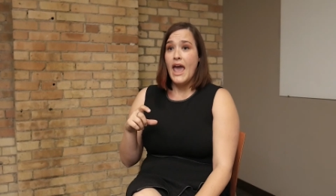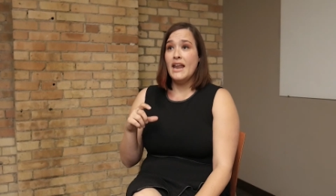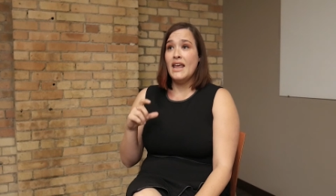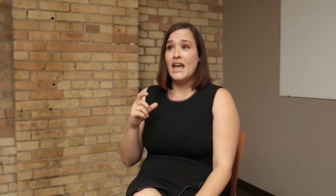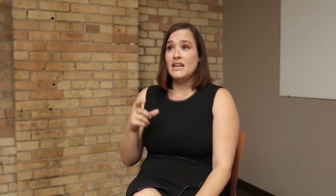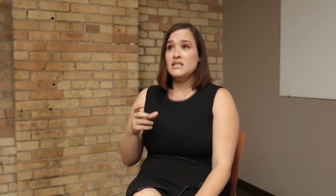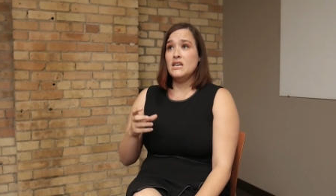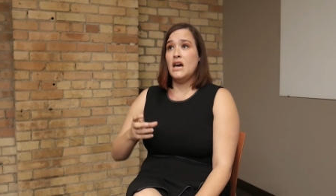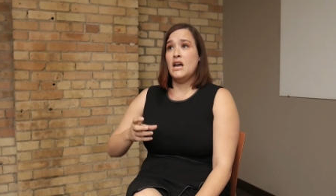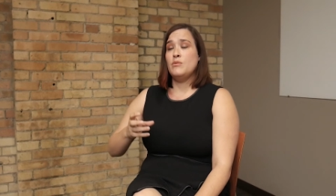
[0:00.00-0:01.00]
And any
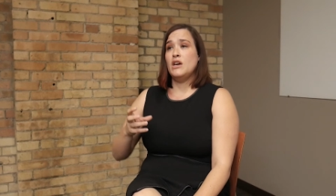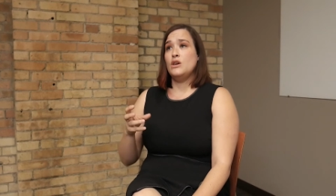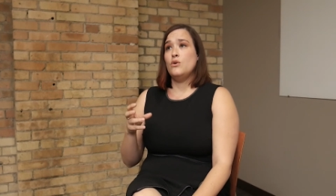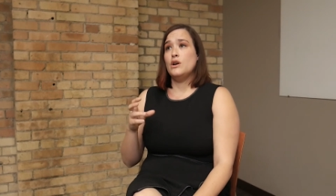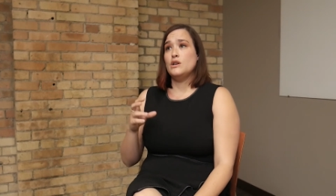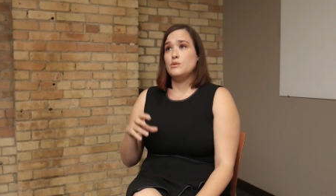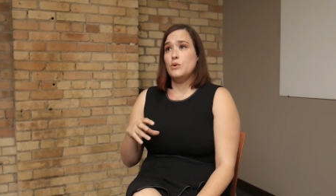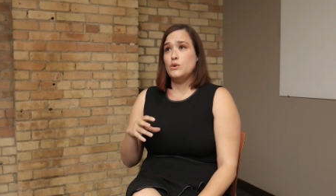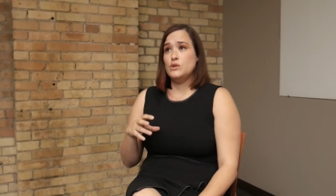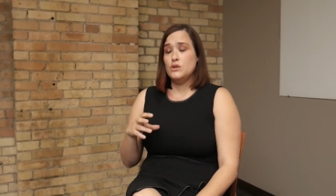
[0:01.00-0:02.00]
time that you are
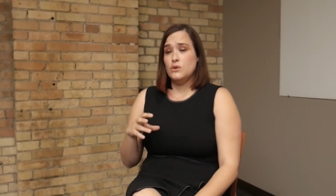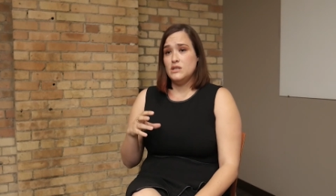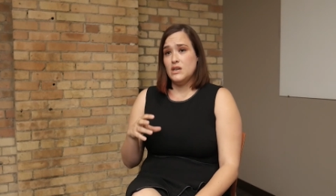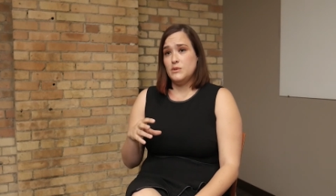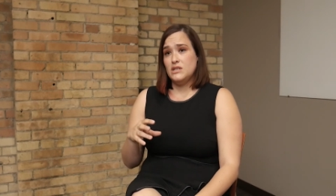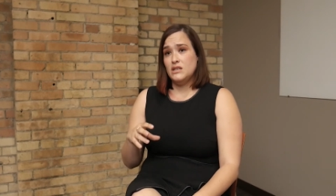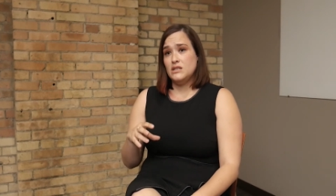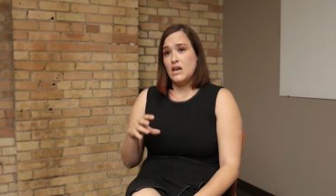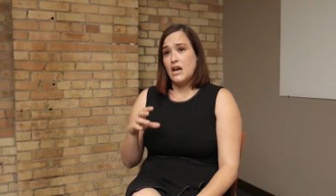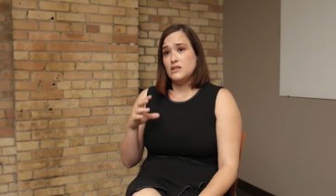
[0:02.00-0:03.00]
exposed to a substance
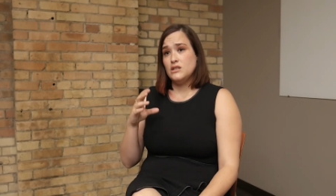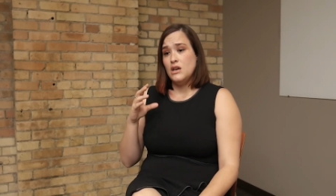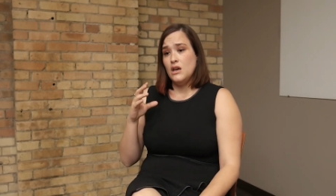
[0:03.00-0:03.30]
that's